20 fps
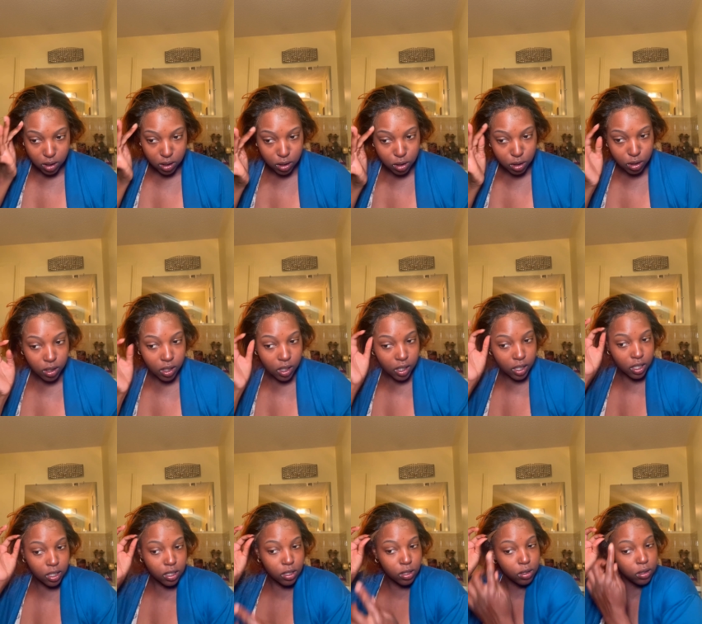gonna treat it like
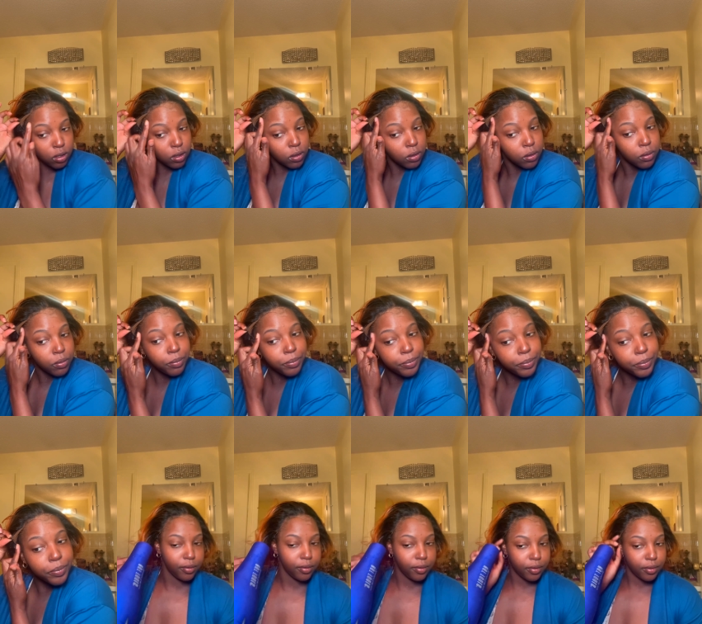it's glue.
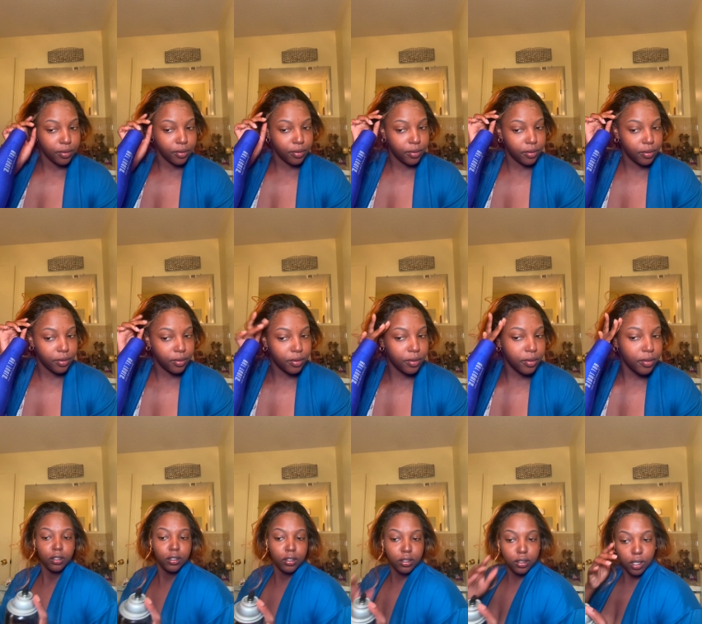
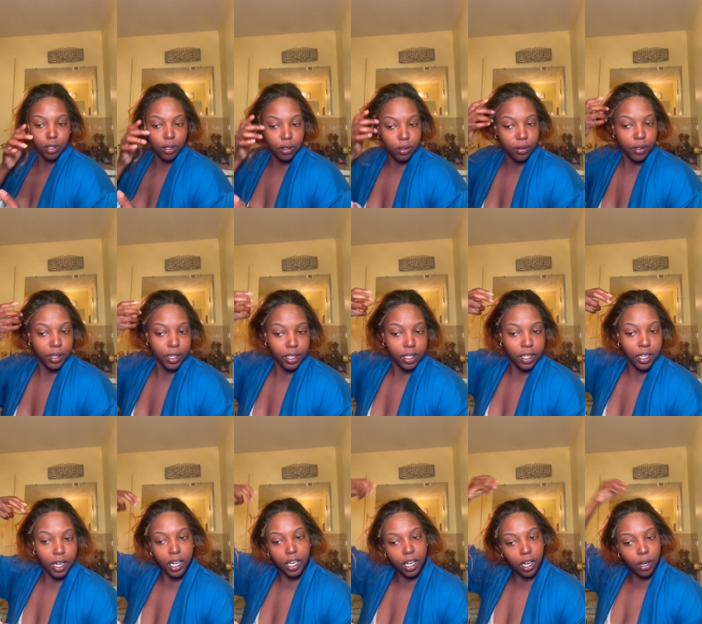So, and then
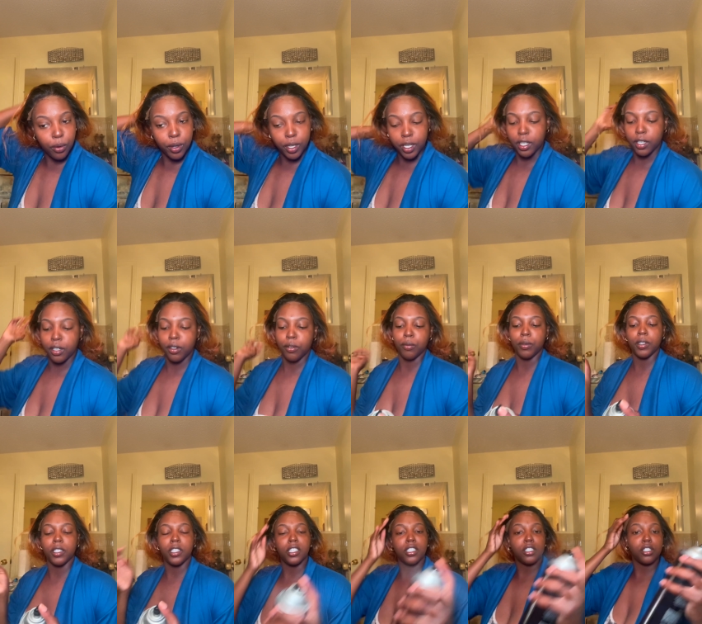I go in
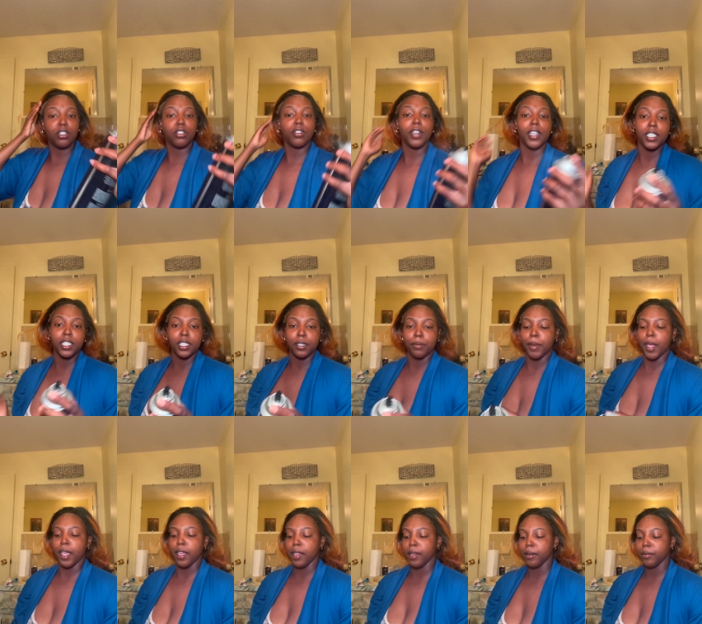with this
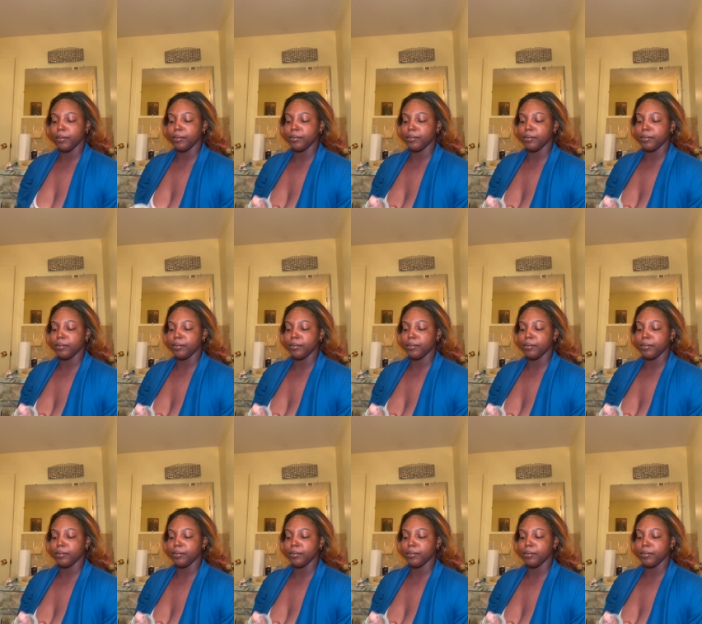Tresemme